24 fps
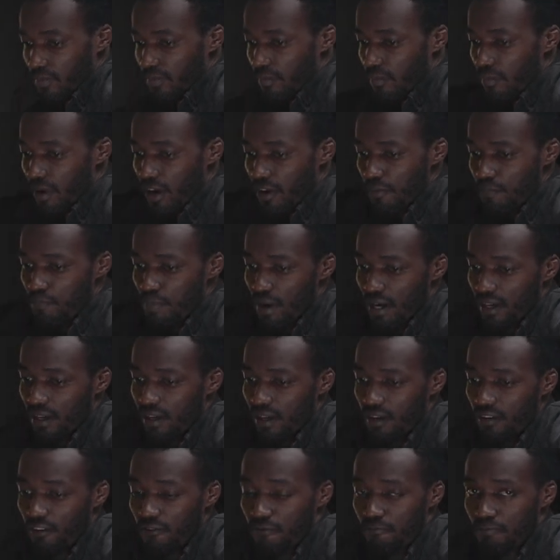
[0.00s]

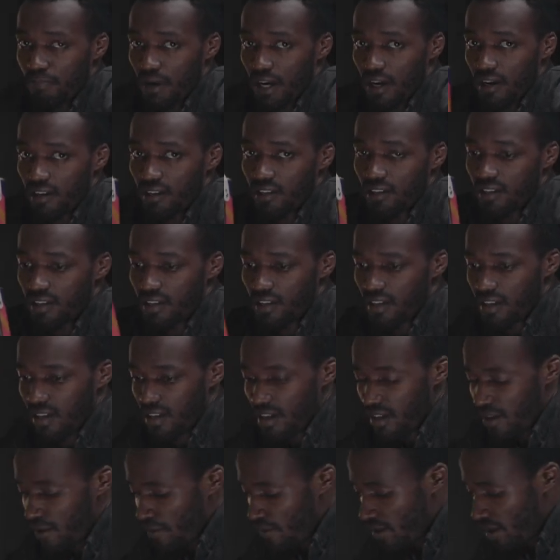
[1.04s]
bucket of paint
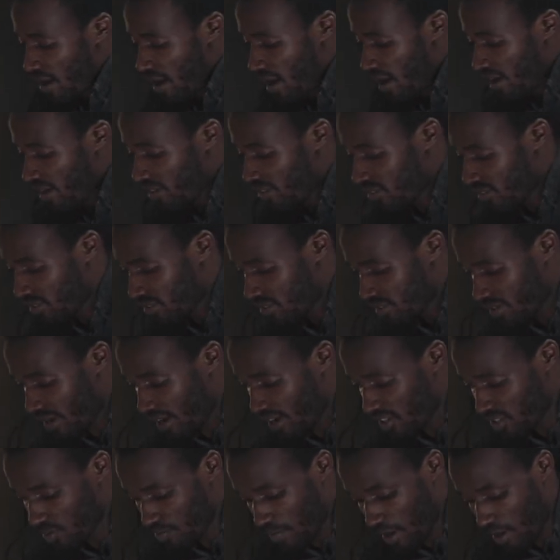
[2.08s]
as
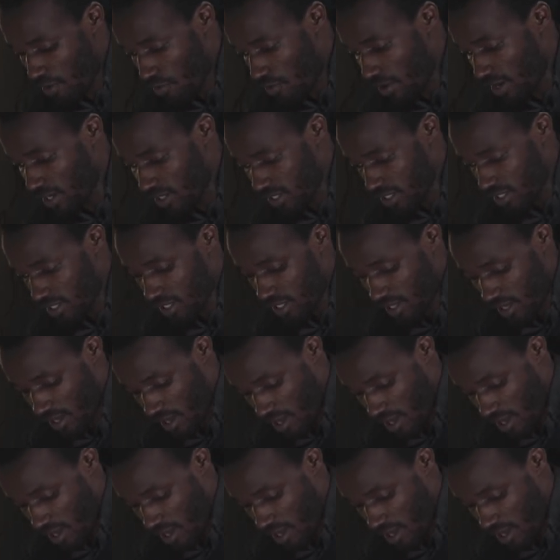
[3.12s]
my weight,